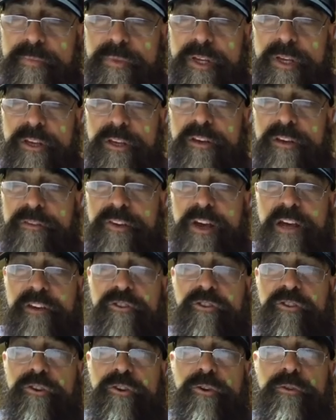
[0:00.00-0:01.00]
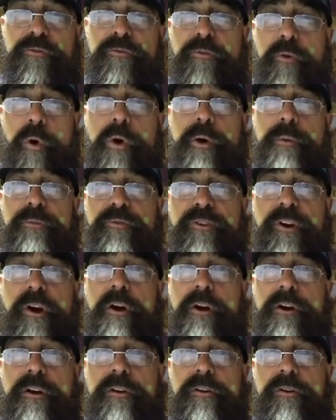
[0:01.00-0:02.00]
You've got 2 Forbes
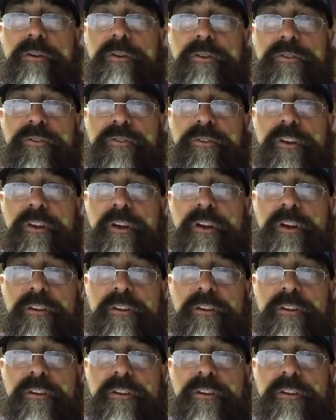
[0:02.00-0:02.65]
articles